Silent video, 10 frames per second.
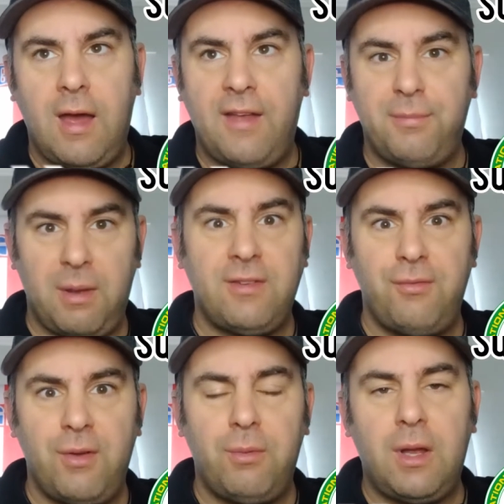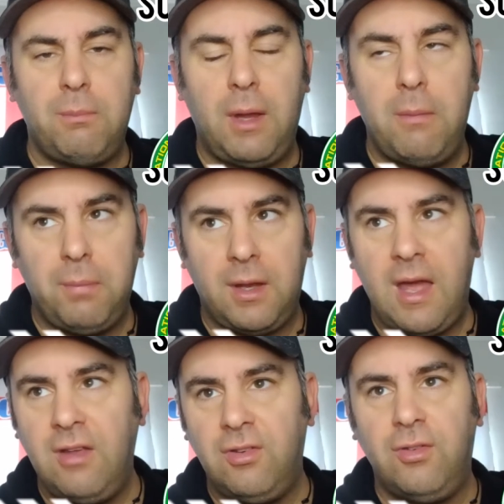has massive
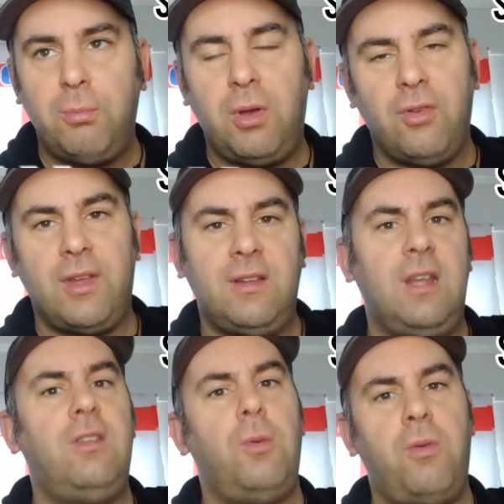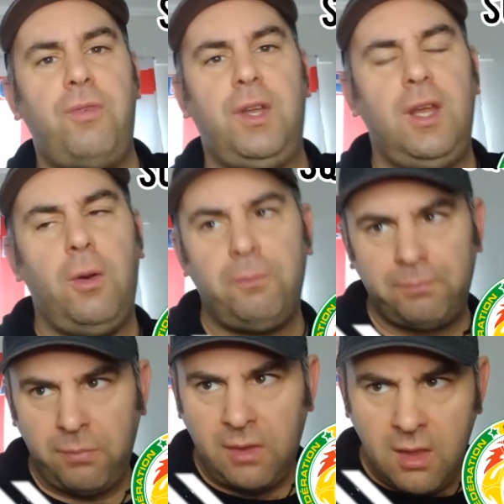implications, because I did do a video
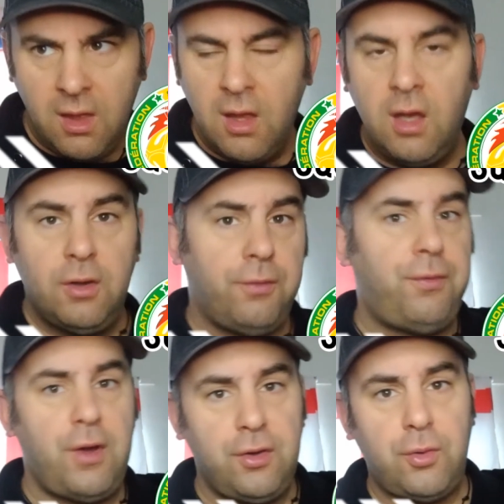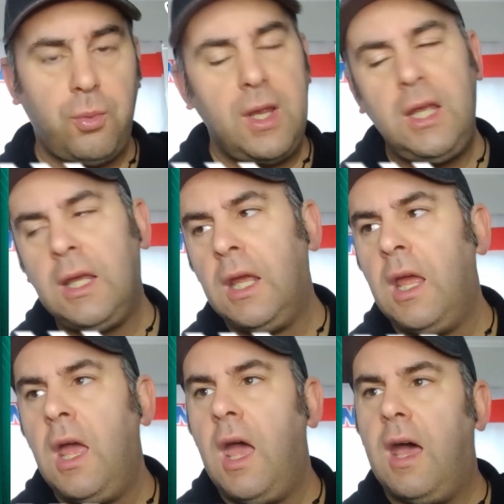the first week,
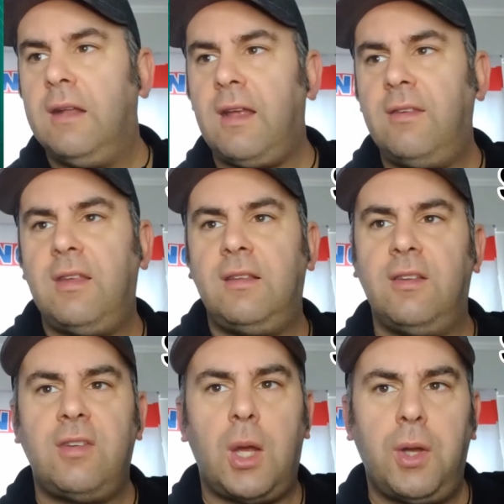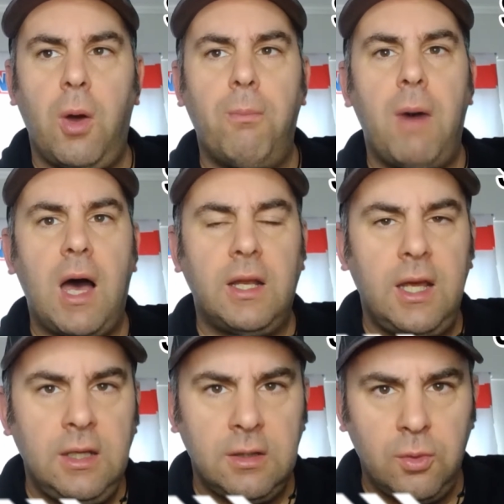and I said that Sadio
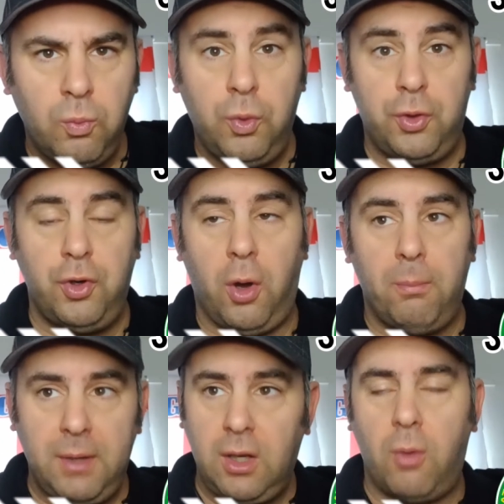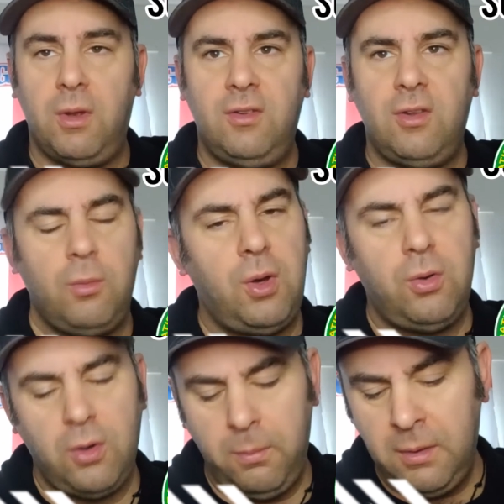Mane would not be going to the World
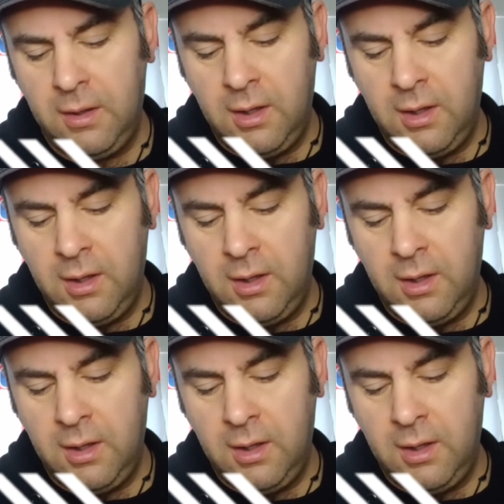Cup.